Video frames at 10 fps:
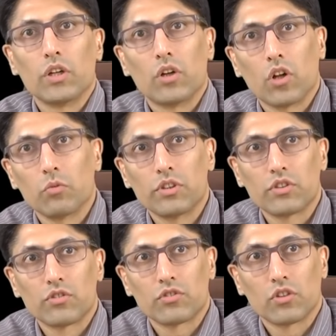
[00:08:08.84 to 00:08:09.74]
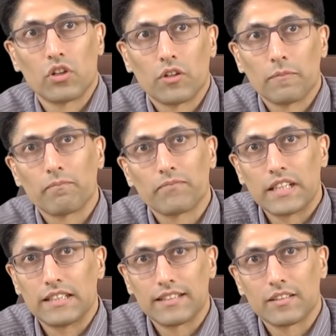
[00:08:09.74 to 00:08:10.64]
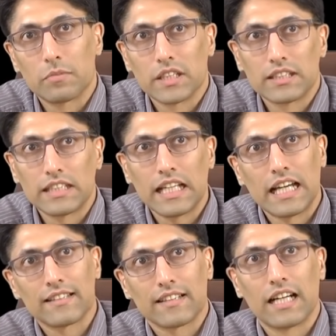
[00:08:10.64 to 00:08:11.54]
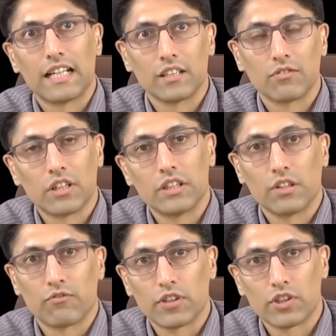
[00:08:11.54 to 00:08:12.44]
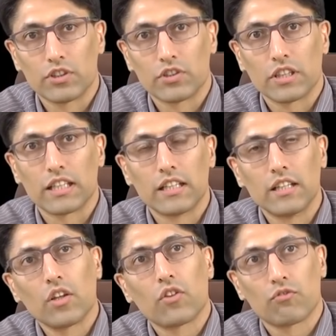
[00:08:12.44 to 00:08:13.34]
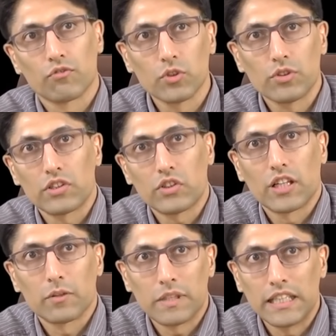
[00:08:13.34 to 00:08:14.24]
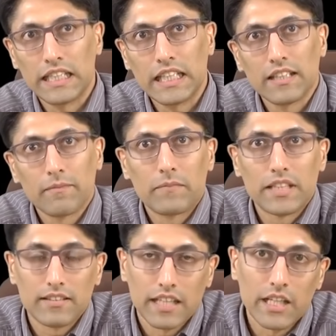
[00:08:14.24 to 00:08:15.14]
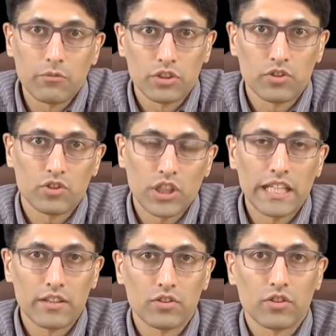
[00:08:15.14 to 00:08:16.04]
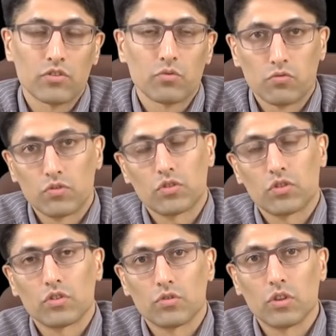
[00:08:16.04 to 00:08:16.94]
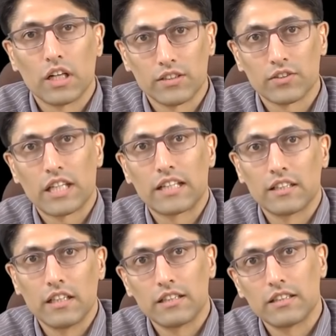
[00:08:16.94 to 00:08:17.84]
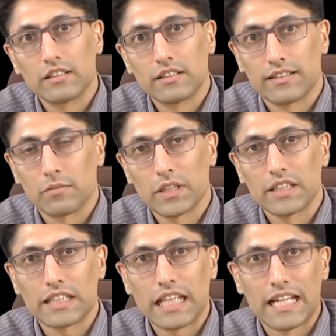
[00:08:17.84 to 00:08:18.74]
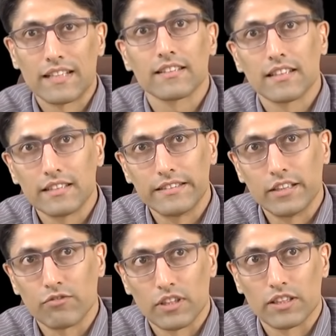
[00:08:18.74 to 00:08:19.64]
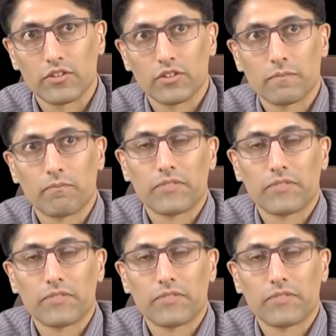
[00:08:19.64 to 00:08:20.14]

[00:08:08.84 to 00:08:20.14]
we always saw disability as a kind of deficiency. Through the CRPD, this language changed to understand disability as difference.